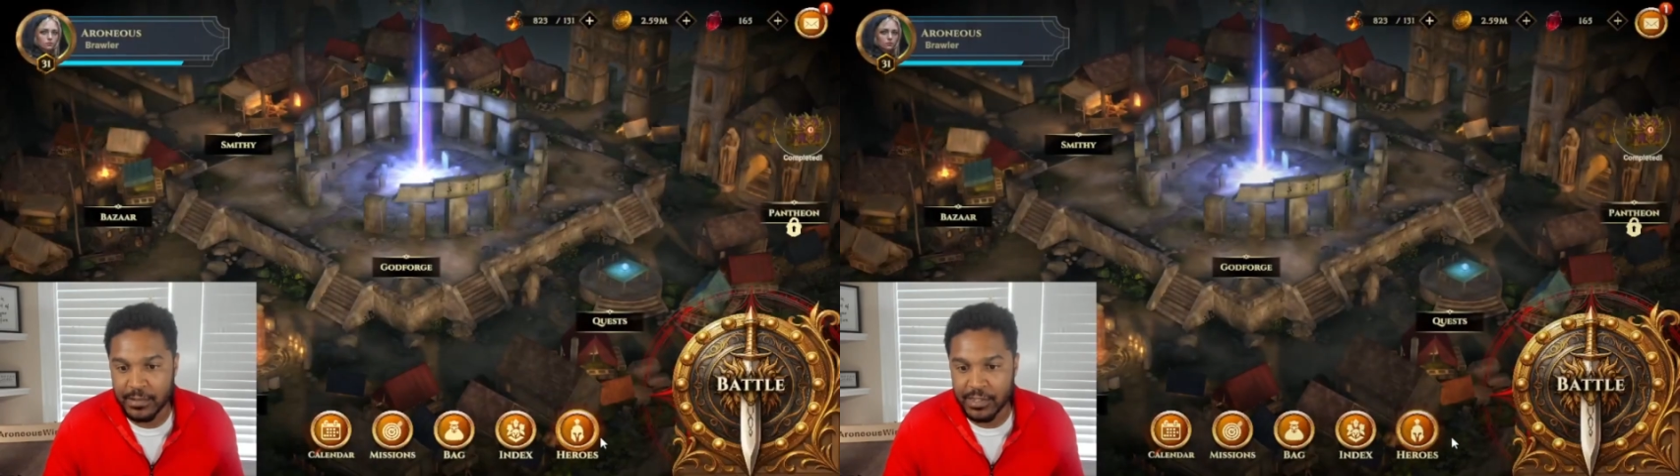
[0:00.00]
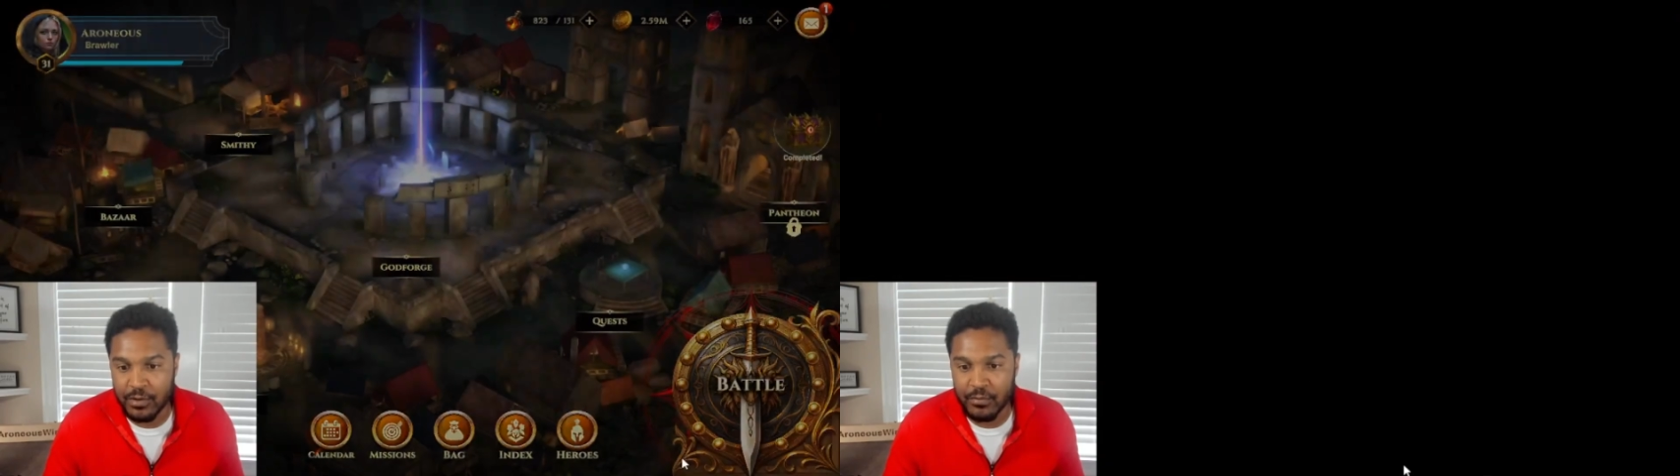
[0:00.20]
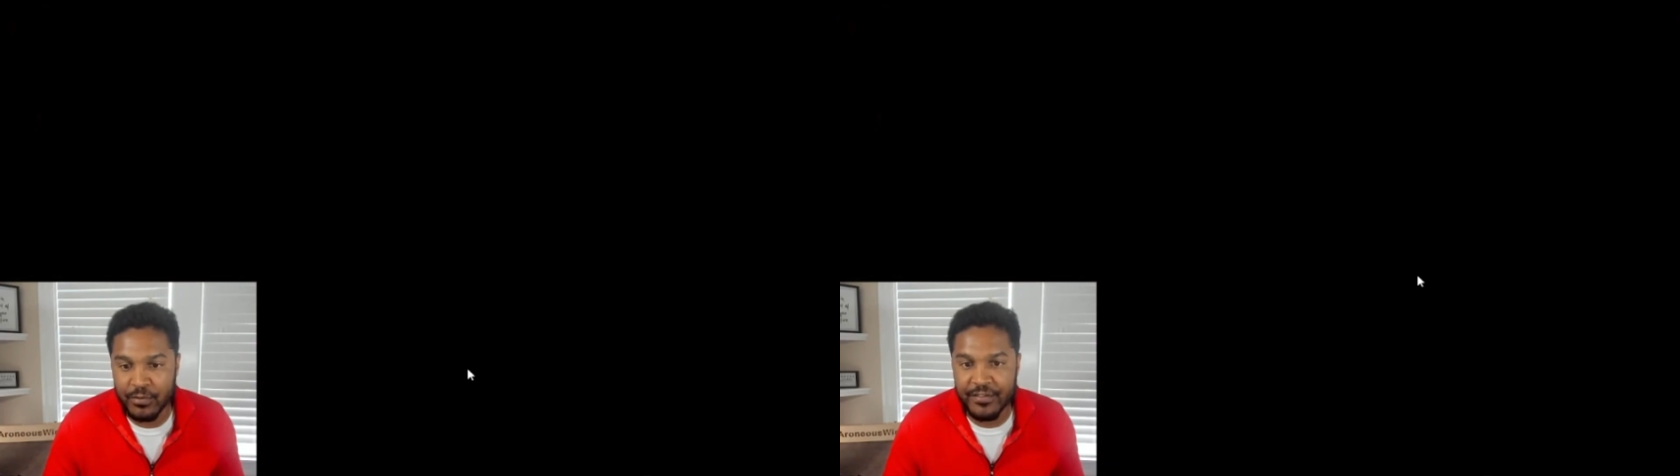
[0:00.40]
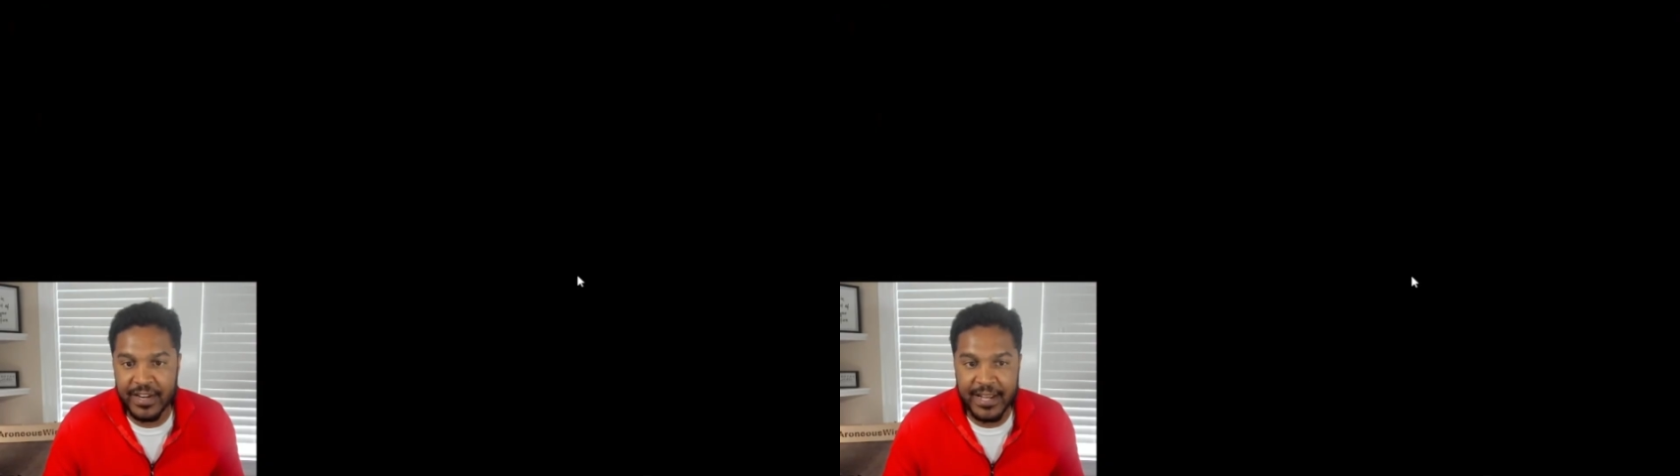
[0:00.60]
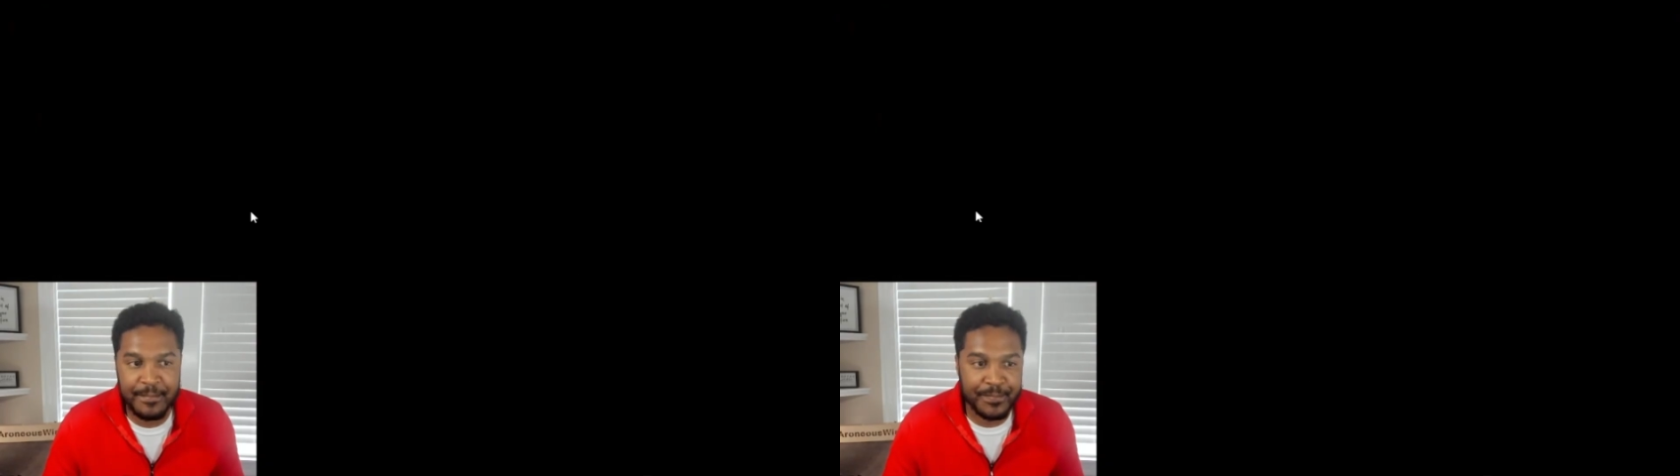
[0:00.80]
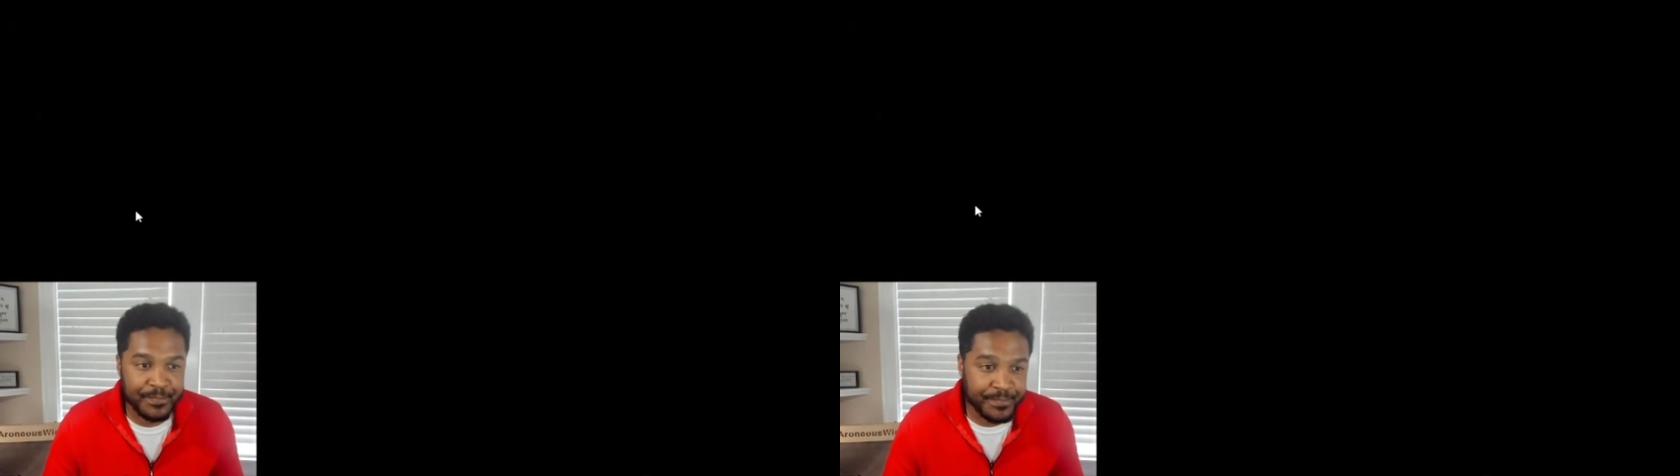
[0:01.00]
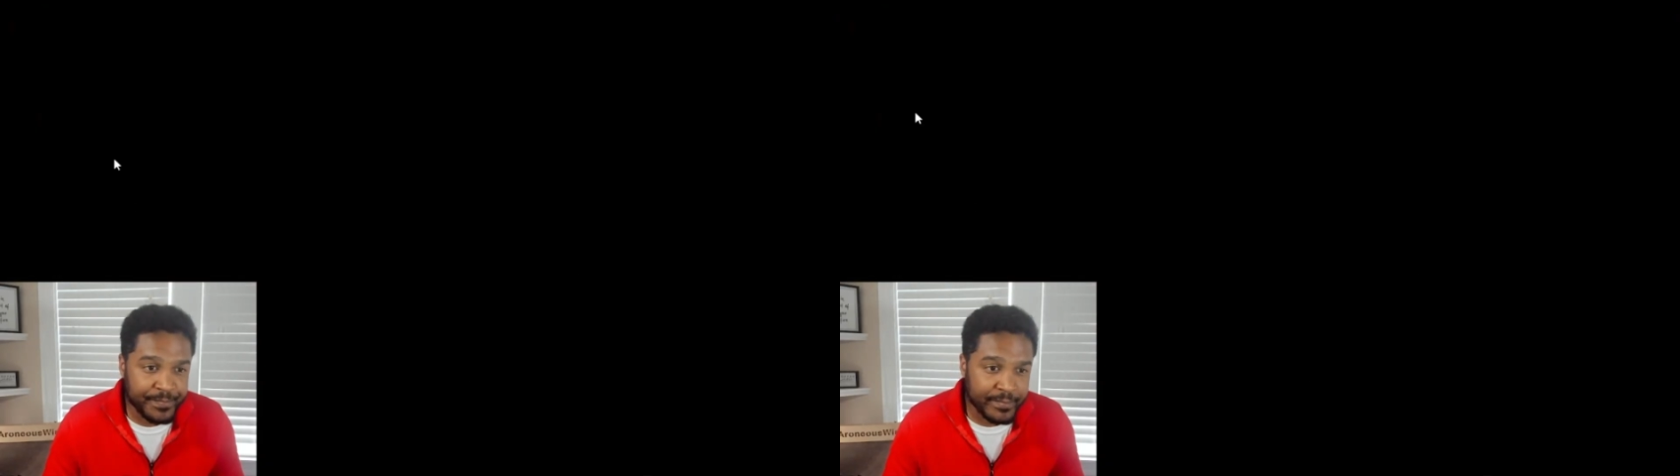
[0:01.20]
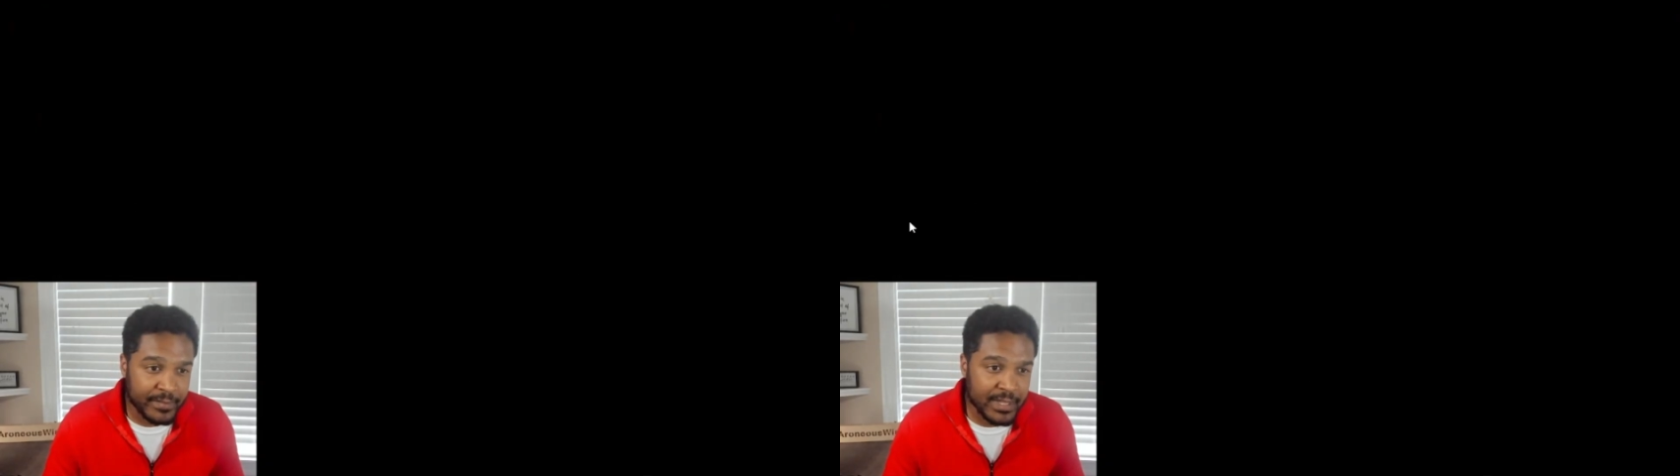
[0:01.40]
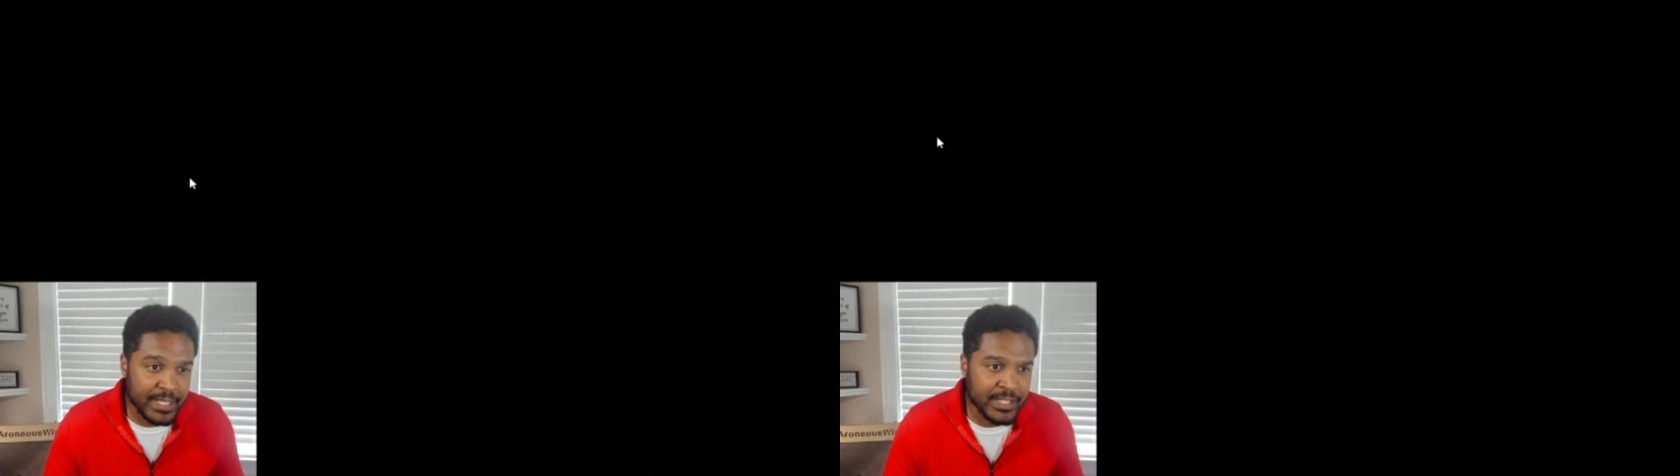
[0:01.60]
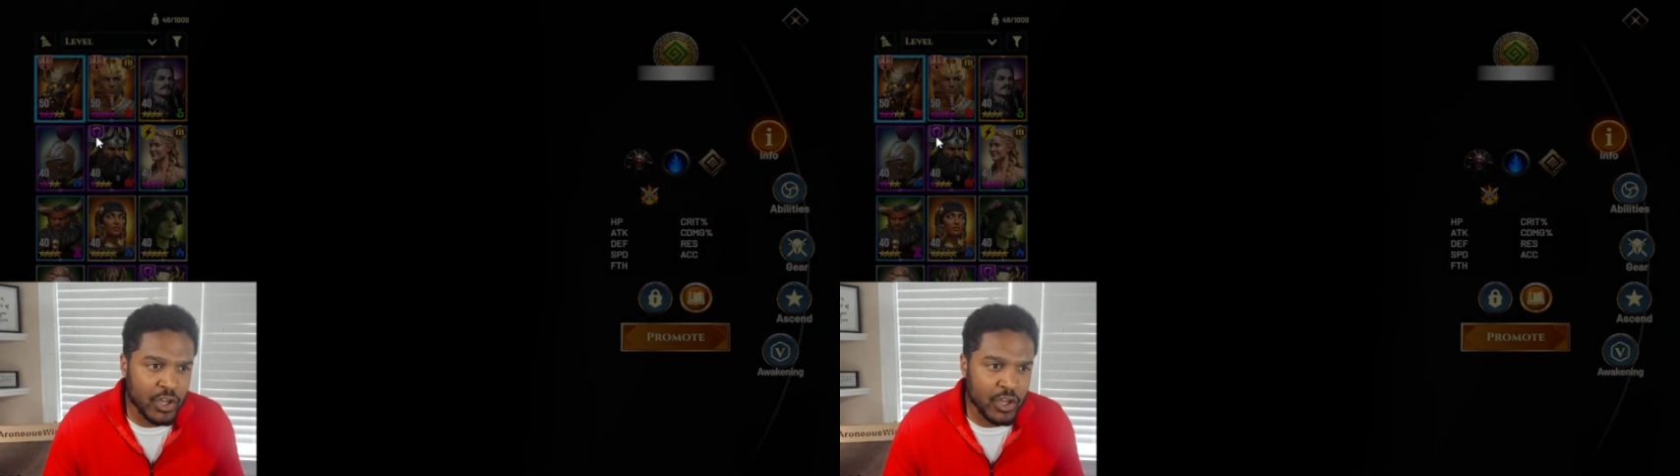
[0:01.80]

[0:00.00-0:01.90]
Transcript: So Ryvenite, let's go